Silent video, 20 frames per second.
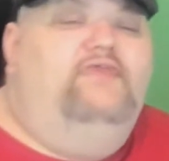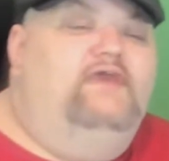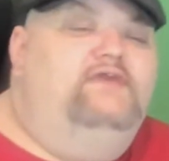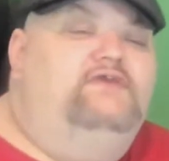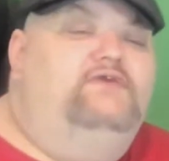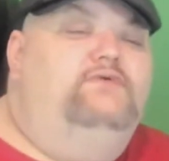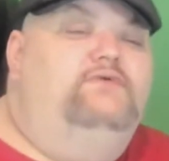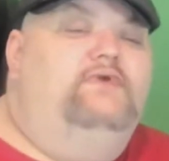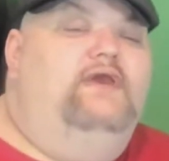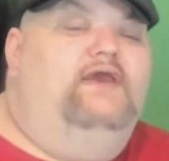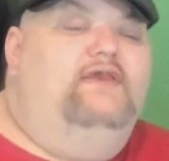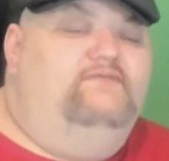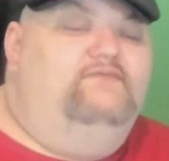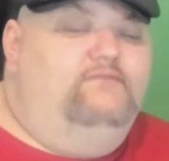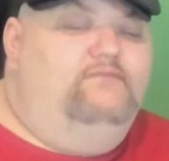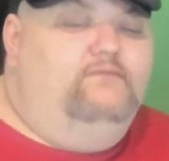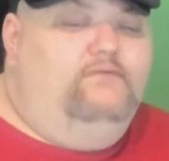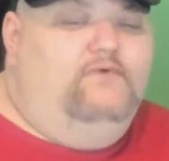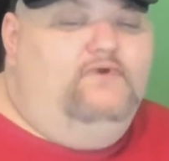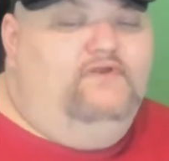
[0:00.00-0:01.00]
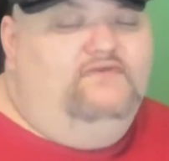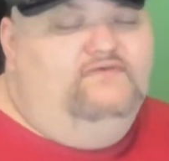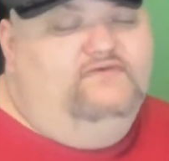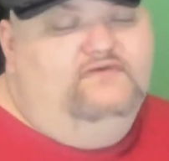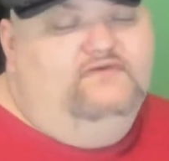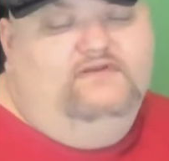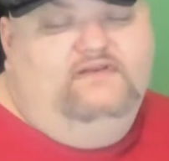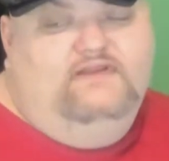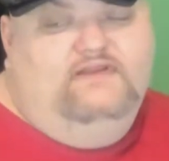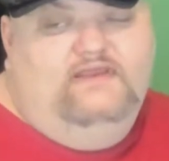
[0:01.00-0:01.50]
you guys for watching,
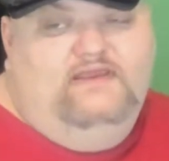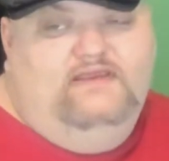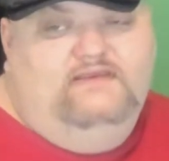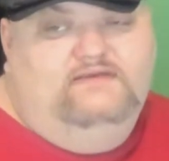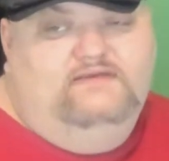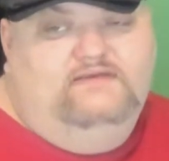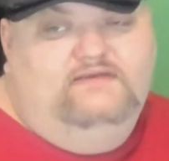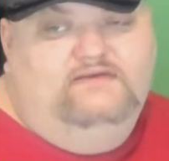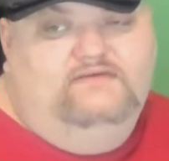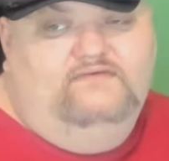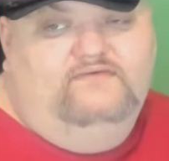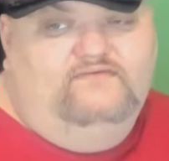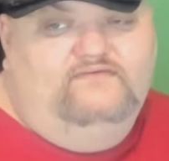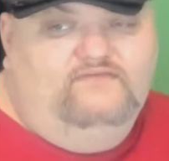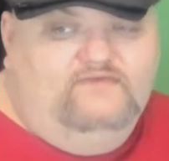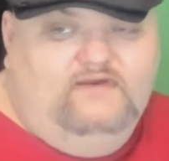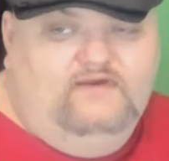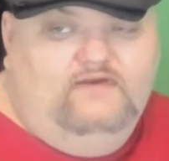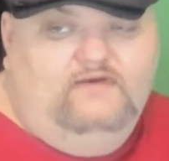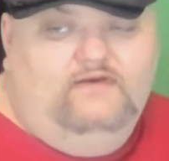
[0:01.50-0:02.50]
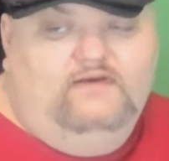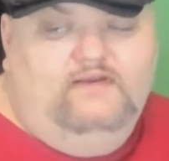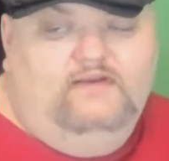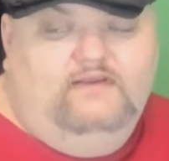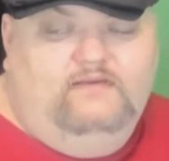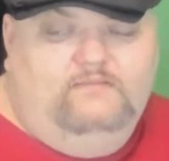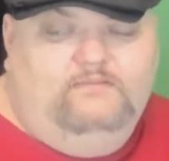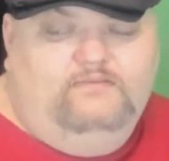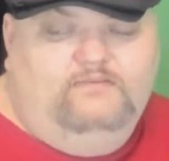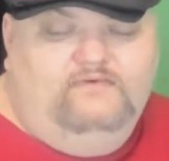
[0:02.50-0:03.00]
liking, and sharing. I
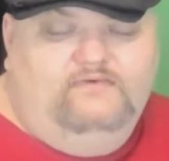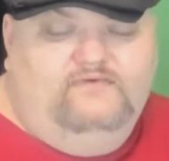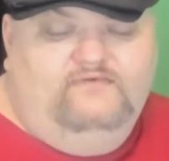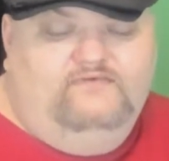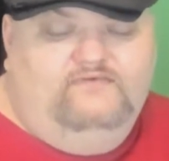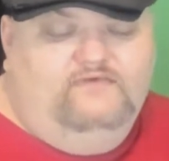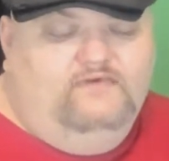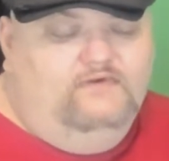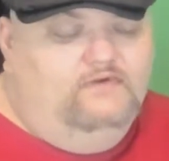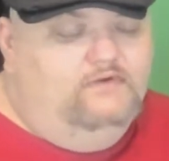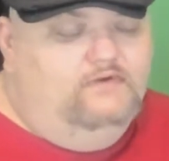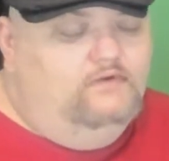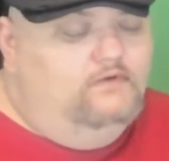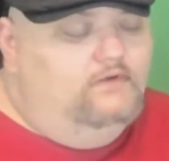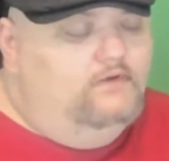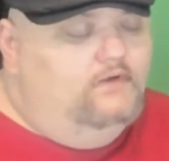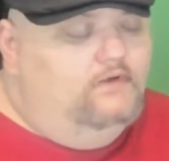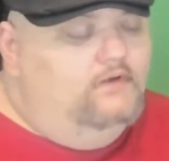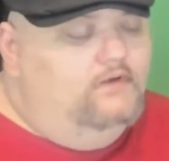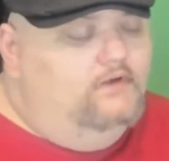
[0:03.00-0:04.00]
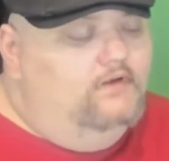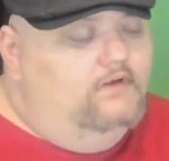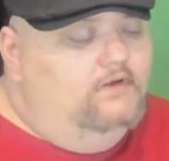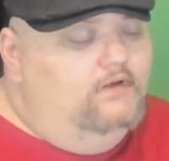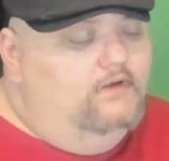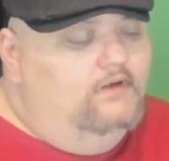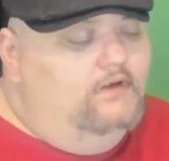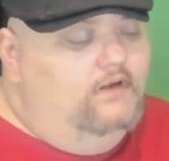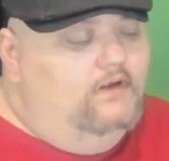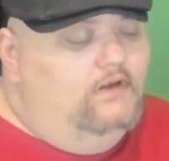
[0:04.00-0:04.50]
appreciate it.
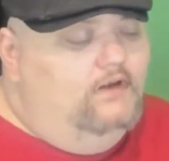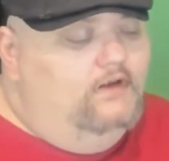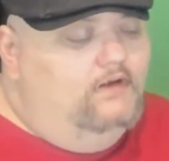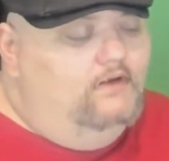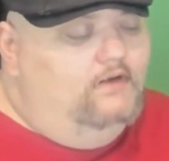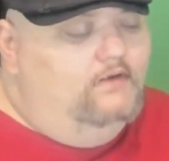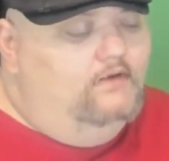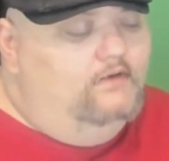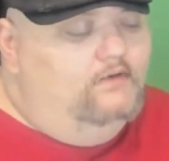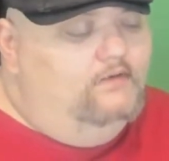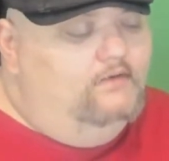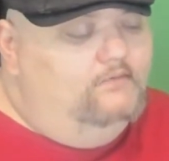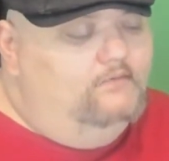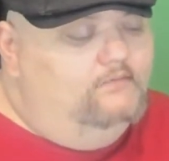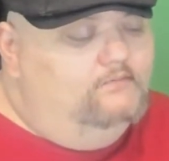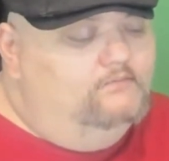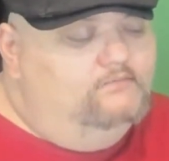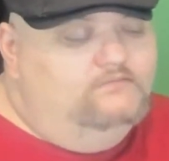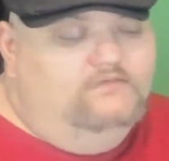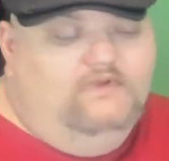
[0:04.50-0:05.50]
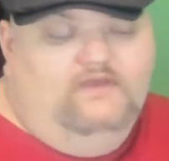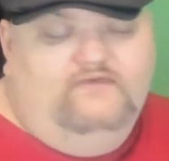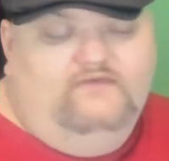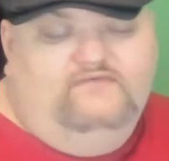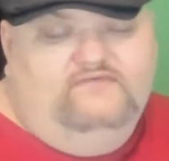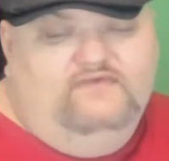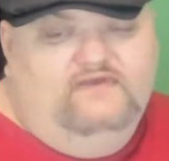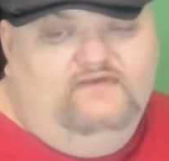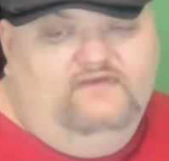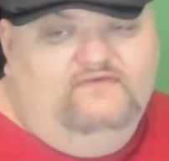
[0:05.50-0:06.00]
And y'all
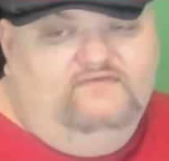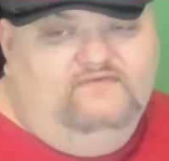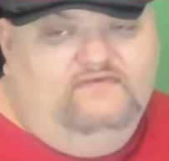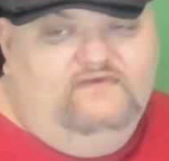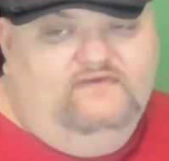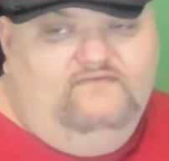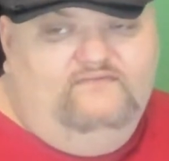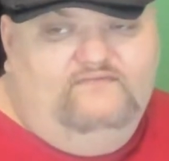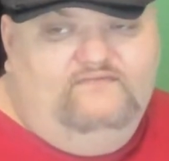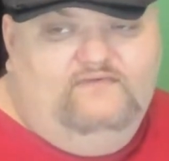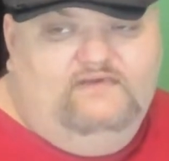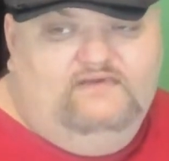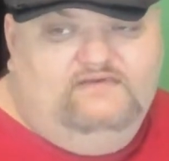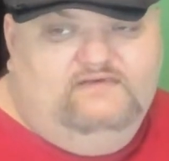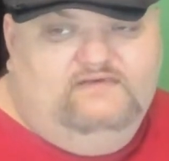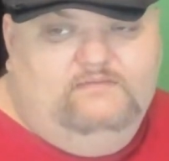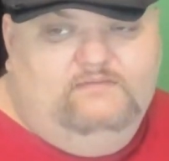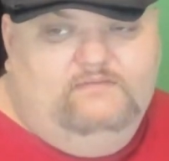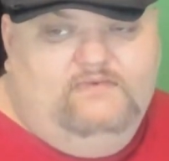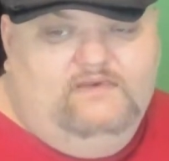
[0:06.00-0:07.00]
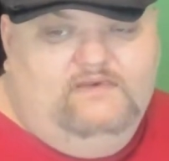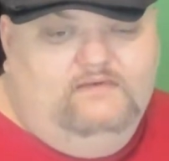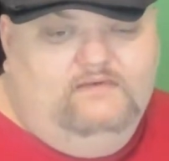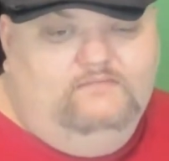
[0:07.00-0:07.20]
stay safe out there, man.